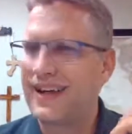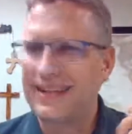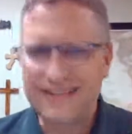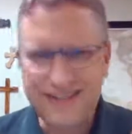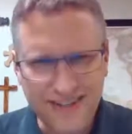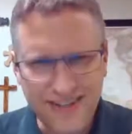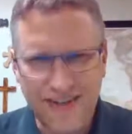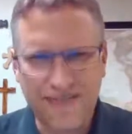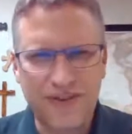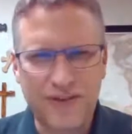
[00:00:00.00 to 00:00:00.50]
I
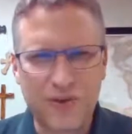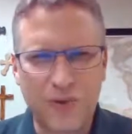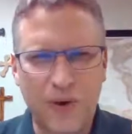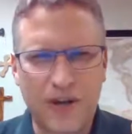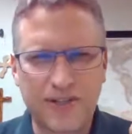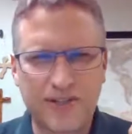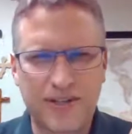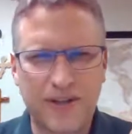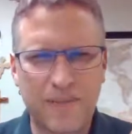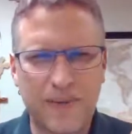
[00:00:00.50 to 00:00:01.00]
still have this
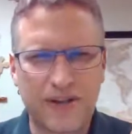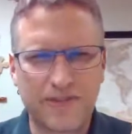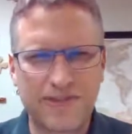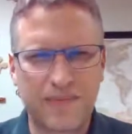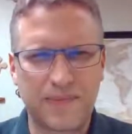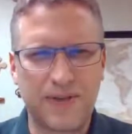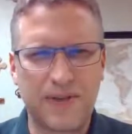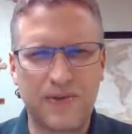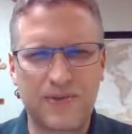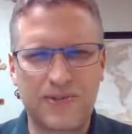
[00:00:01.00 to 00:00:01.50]
question about
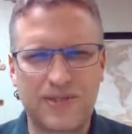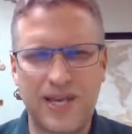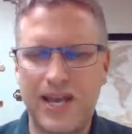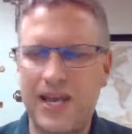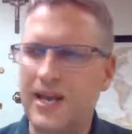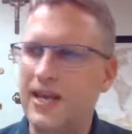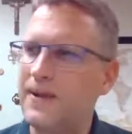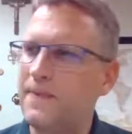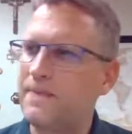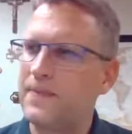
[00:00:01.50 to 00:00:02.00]
something you
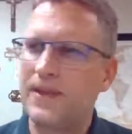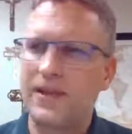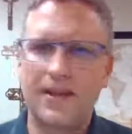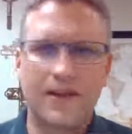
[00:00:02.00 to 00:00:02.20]
said,